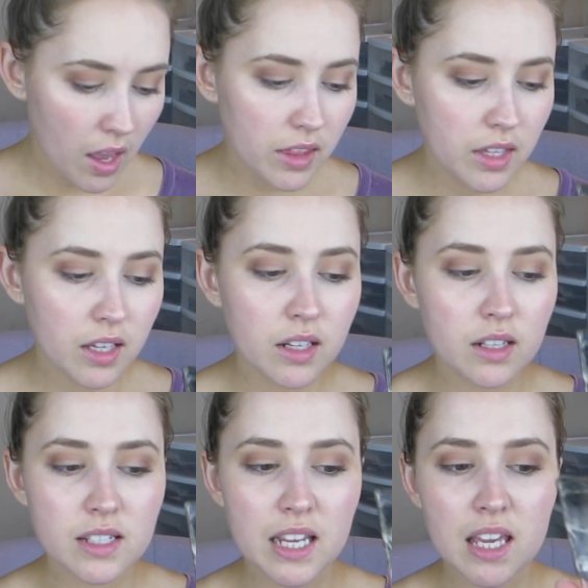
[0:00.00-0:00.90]
And
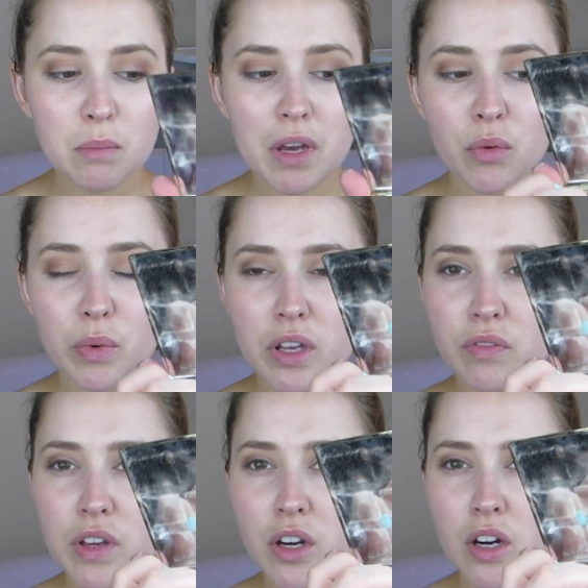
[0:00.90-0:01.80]
then taking my ring
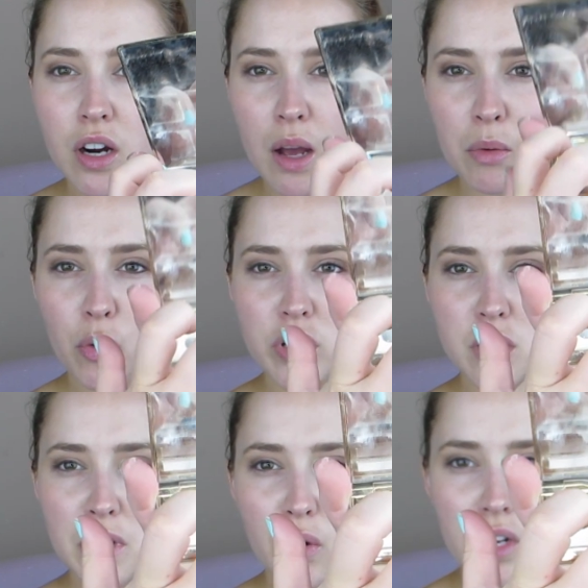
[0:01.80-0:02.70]
finger, I'm going to
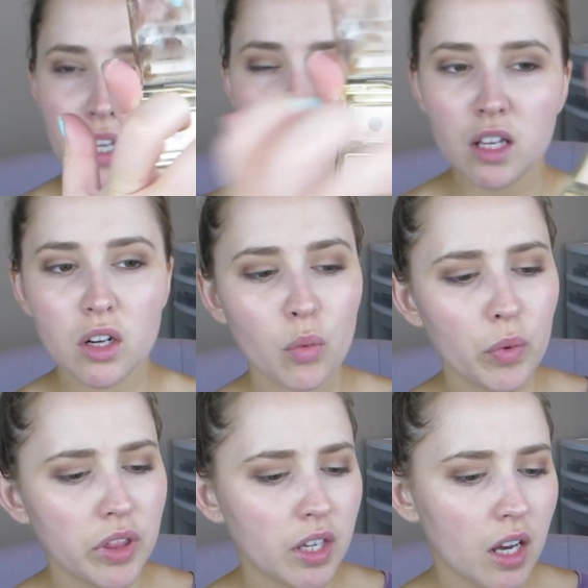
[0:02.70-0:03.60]
be going in
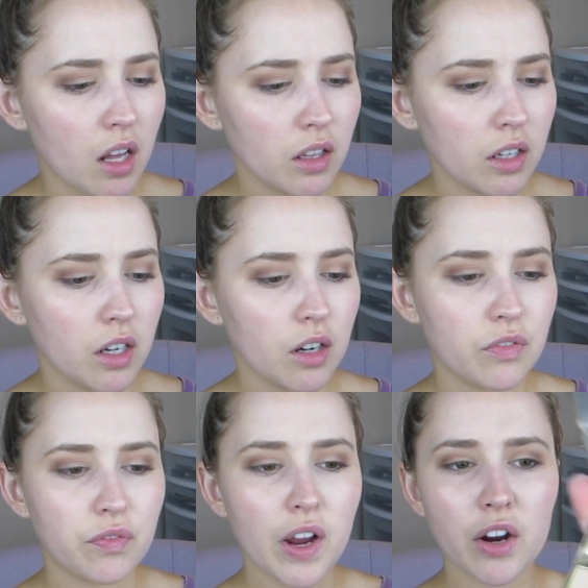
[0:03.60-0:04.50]
with the color
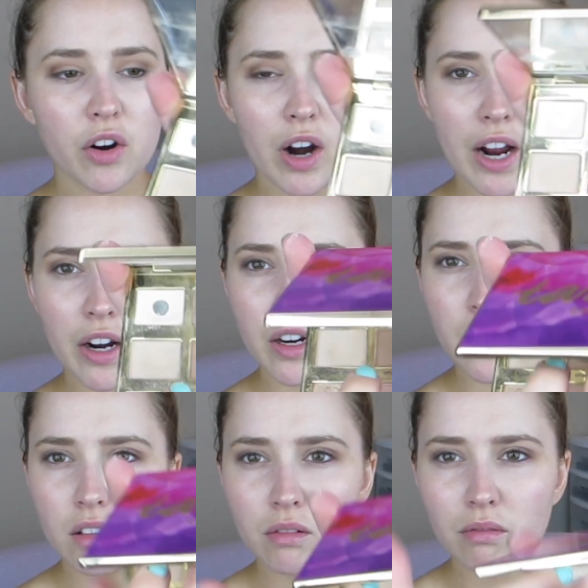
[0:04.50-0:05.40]

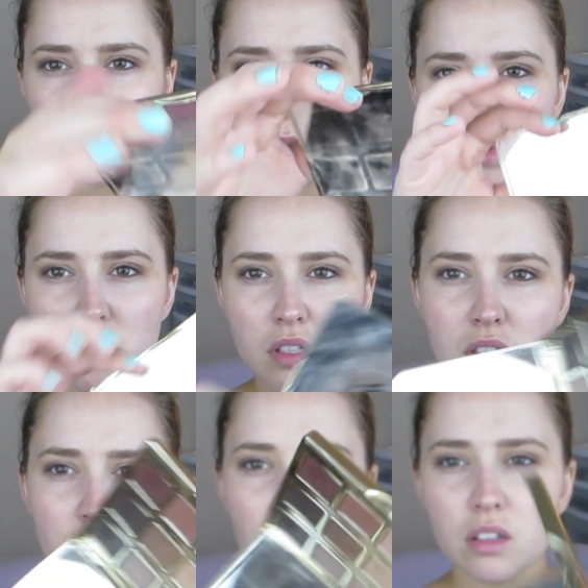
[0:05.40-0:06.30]
Firecracker.
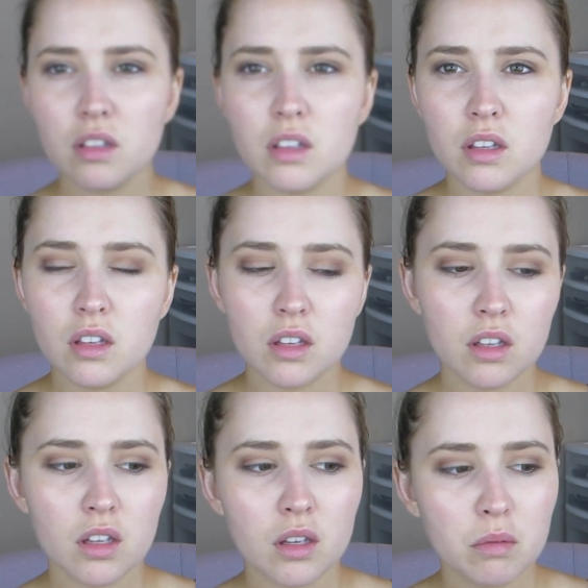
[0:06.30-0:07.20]
Whoops.
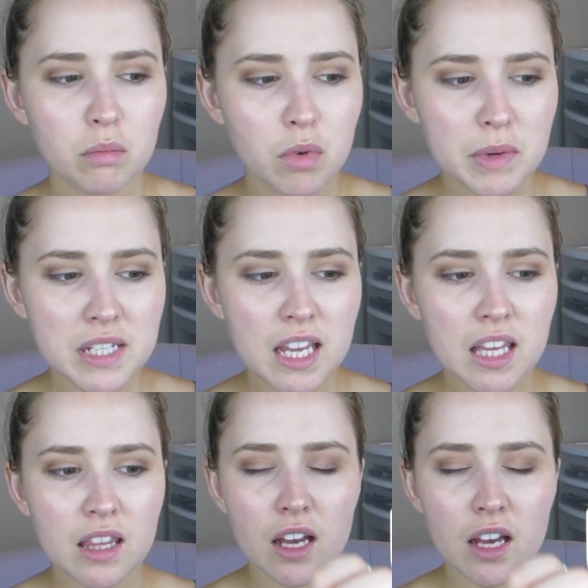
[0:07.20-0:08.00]
I'm going to be taking the